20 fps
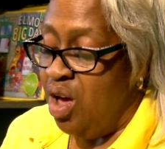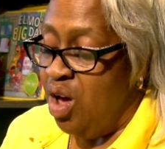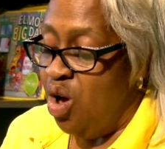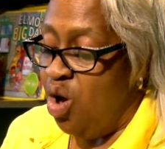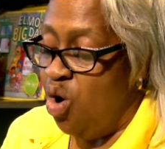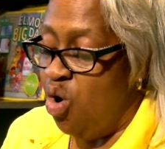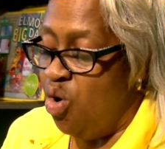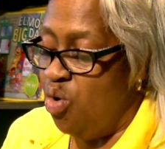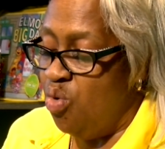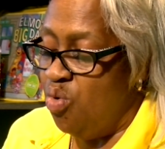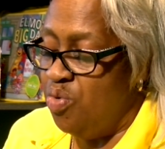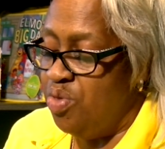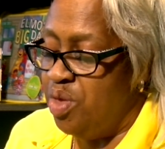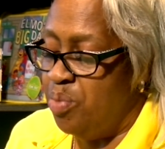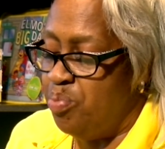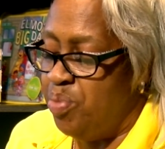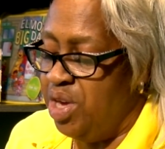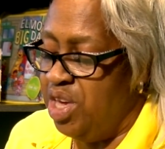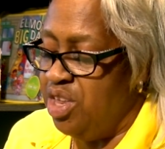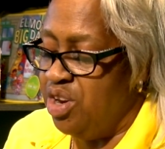Hold
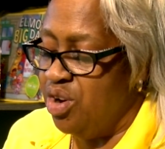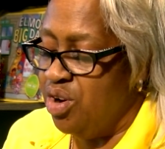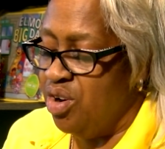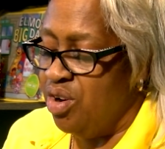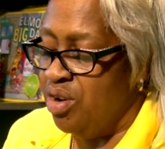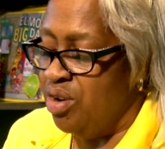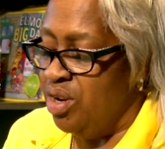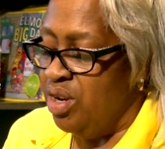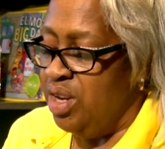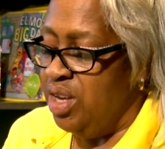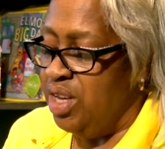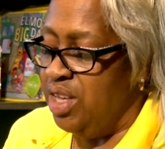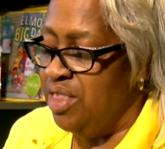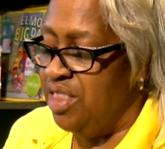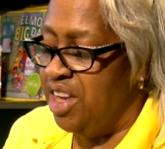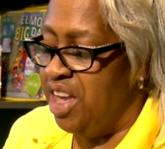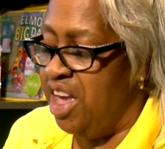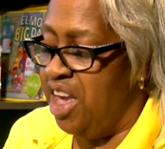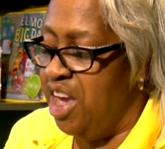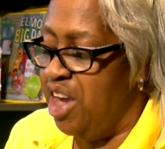the beater in
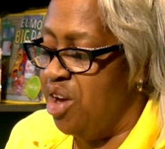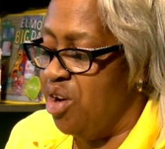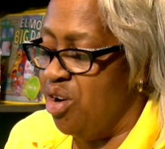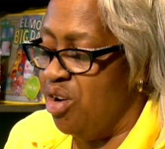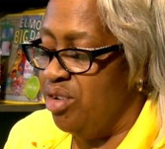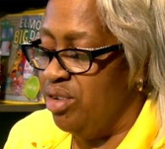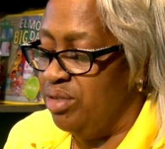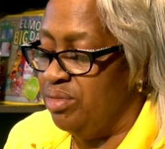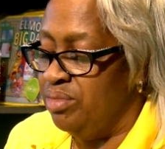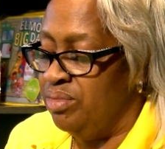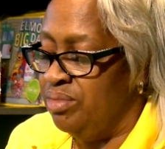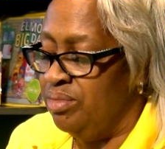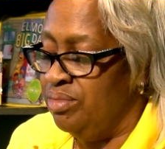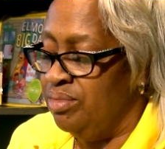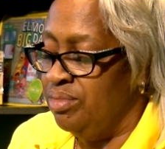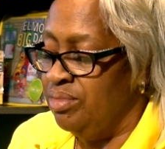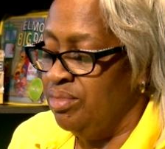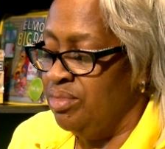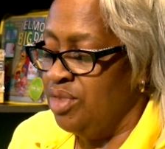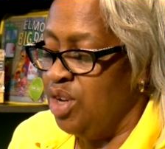the air.
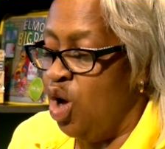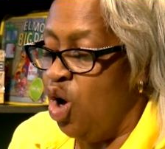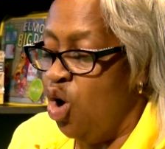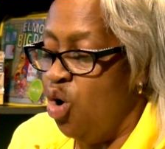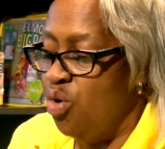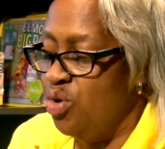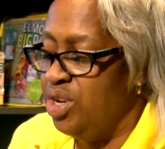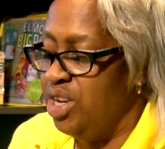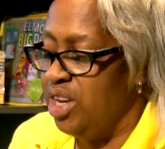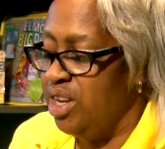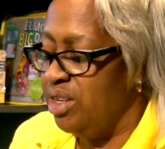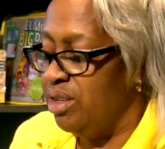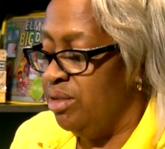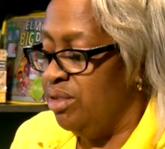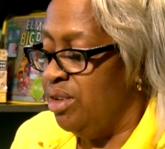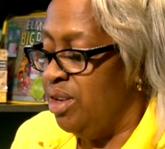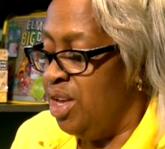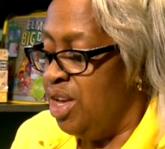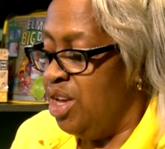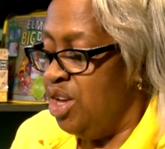Hold it,
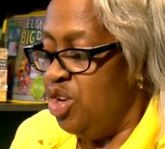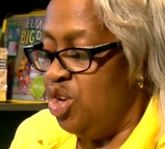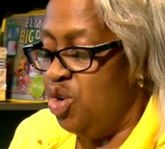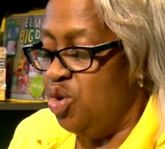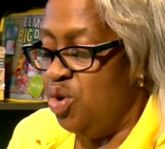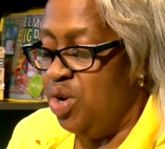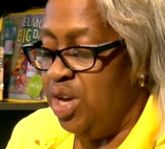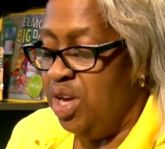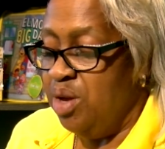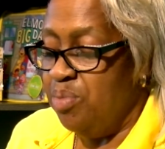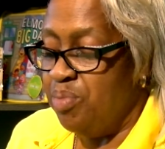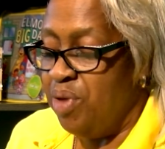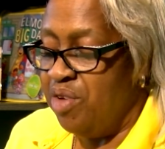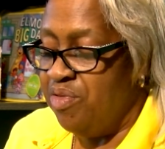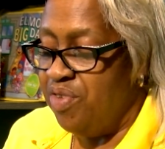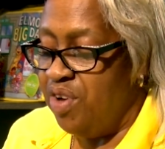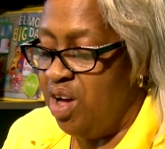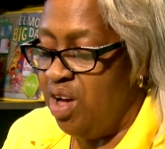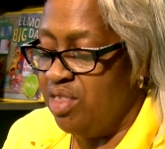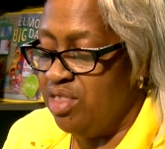Huey, my
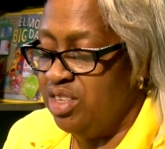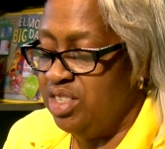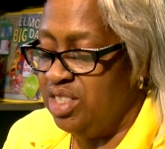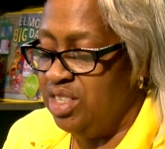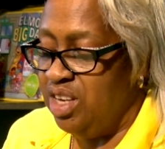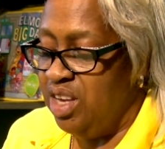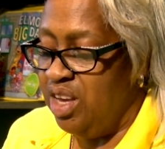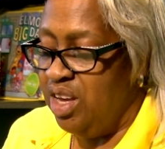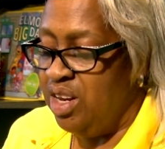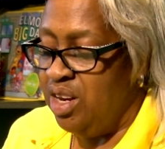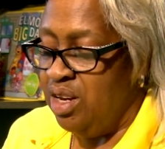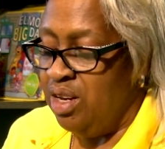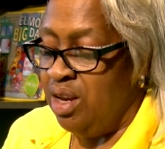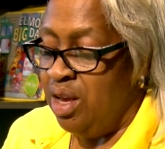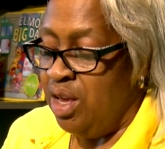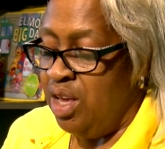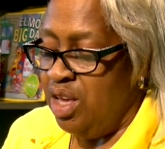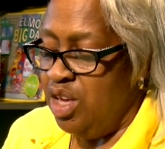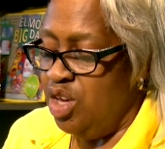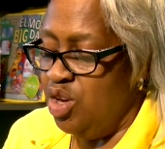father said.
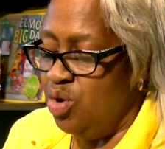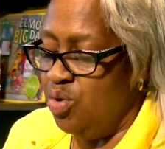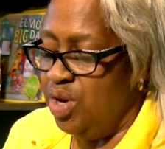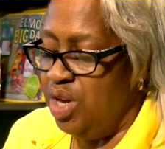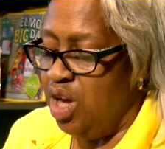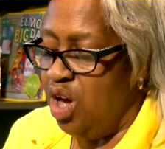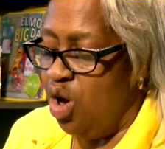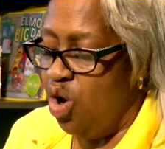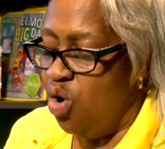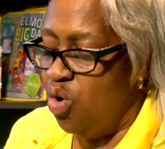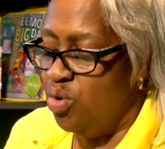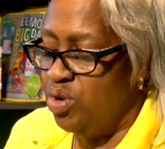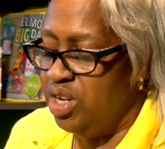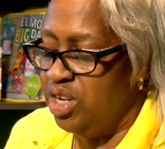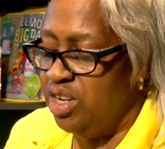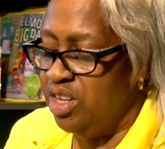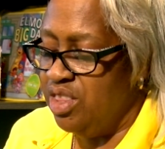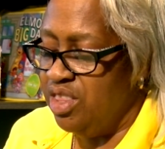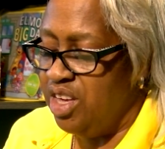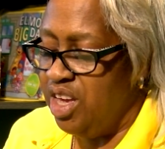Huey, hold
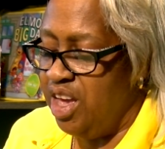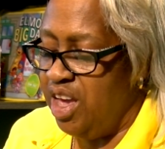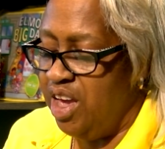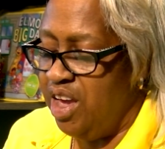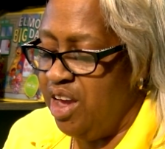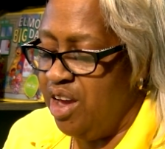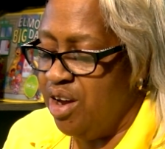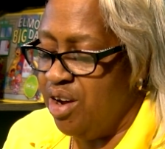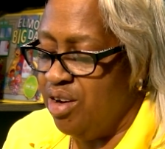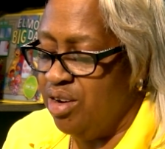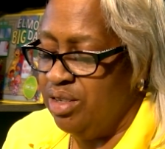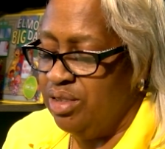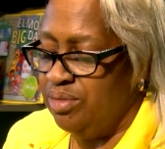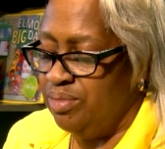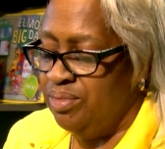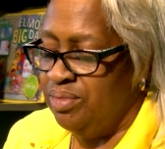it in the air.